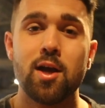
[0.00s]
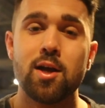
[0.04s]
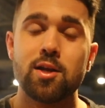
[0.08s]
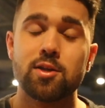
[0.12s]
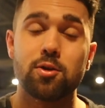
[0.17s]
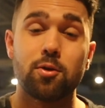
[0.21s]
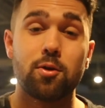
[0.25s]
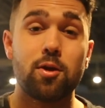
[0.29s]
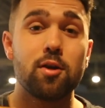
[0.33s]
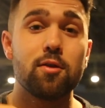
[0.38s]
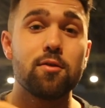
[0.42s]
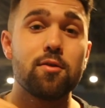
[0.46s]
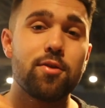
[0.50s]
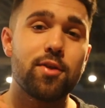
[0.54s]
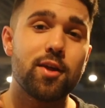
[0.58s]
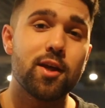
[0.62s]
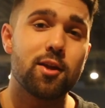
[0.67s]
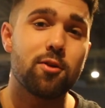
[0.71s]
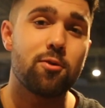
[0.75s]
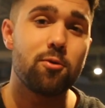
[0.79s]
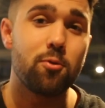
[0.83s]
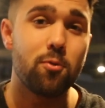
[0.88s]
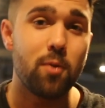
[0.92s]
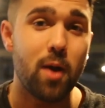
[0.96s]
So here are the
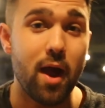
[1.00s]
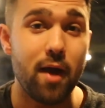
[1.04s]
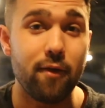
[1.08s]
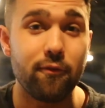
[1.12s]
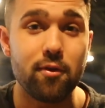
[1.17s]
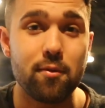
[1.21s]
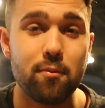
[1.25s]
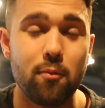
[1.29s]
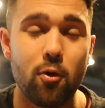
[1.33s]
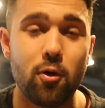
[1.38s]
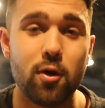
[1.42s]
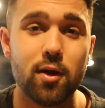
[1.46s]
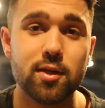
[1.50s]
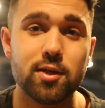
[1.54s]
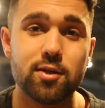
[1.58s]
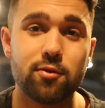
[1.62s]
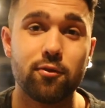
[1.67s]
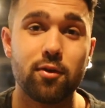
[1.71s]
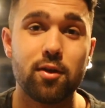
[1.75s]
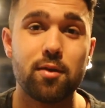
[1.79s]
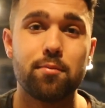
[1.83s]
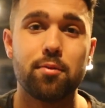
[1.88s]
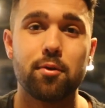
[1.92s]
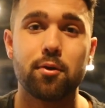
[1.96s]
things to do every morning to
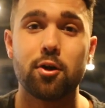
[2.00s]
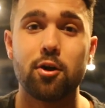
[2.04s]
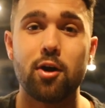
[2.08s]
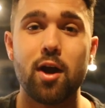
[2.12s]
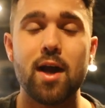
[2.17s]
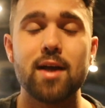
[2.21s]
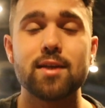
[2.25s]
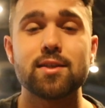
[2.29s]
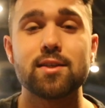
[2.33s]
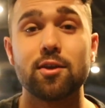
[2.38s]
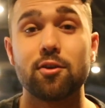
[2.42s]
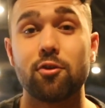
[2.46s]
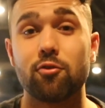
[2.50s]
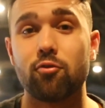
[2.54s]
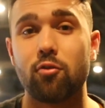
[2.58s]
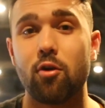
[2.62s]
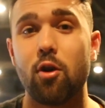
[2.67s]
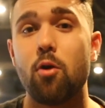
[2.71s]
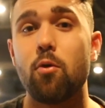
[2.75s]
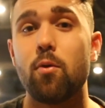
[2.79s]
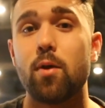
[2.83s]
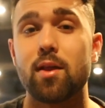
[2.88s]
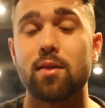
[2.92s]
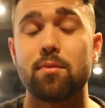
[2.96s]
really progress and
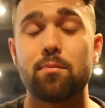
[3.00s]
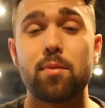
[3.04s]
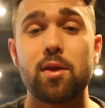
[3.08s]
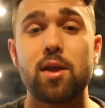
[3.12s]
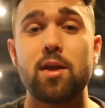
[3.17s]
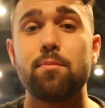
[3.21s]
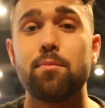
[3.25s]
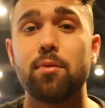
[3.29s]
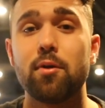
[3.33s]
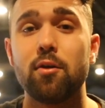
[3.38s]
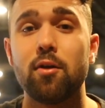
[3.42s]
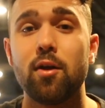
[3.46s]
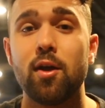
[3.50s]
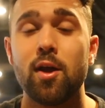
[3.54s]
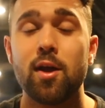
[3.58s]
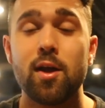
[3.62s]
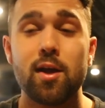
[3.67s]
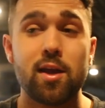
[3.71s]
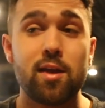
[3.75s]
grow as people.